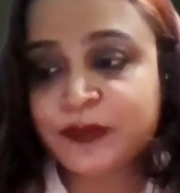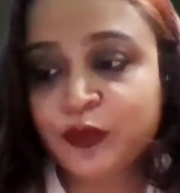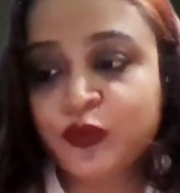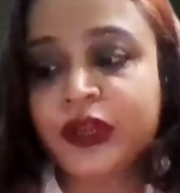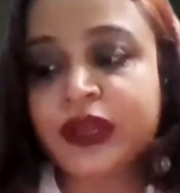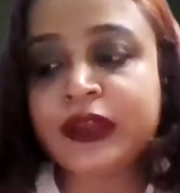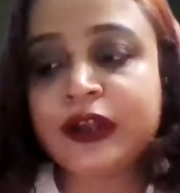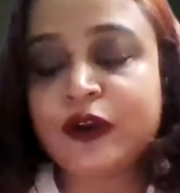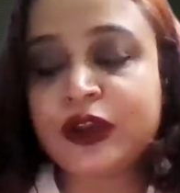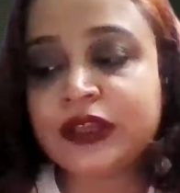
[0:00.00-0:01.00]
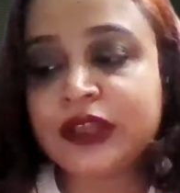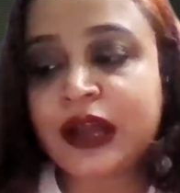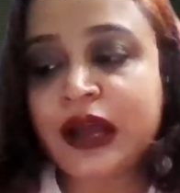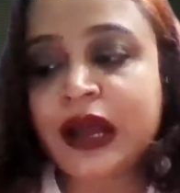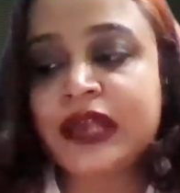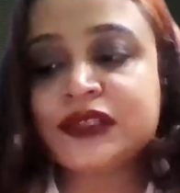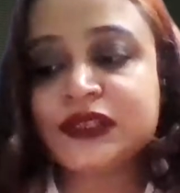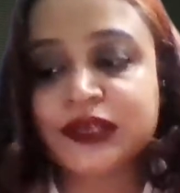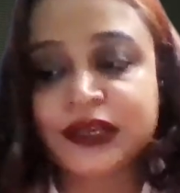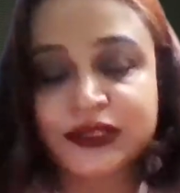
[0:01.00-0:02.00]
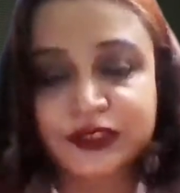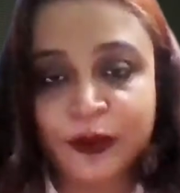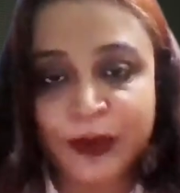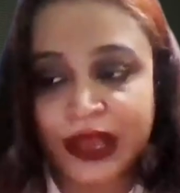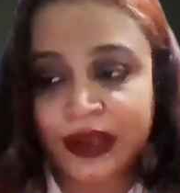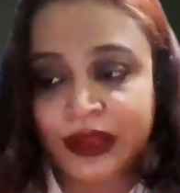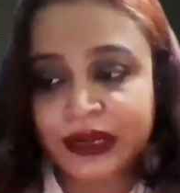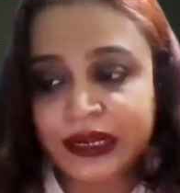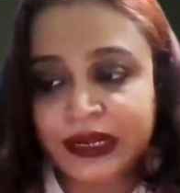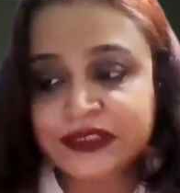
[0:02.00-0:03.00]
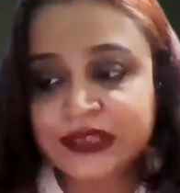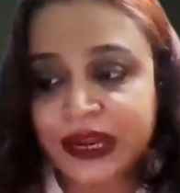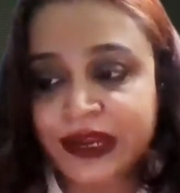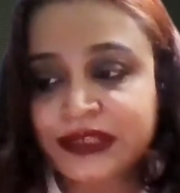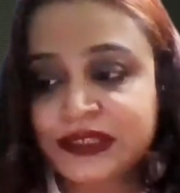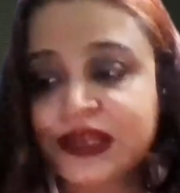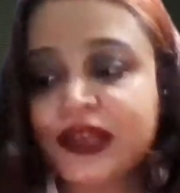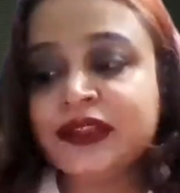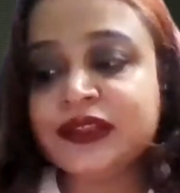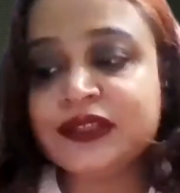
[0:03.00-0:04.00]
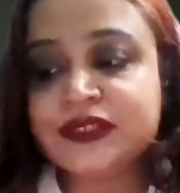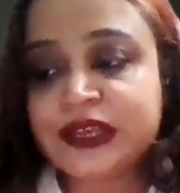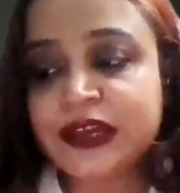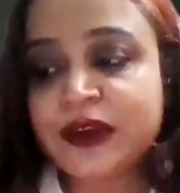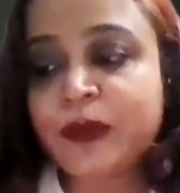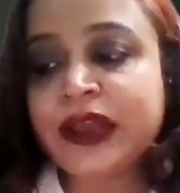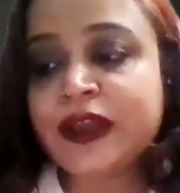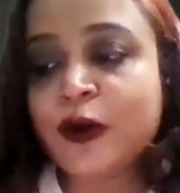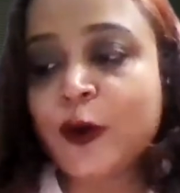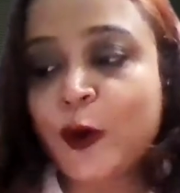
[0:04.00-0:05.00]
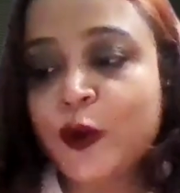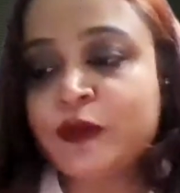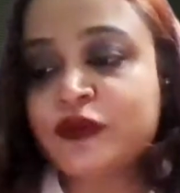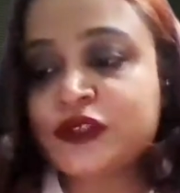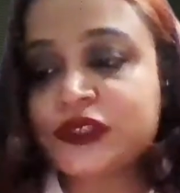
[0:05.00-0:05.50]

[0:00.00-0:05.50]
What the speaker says: Pune recorded the highest increase of analytics salaries this year by almost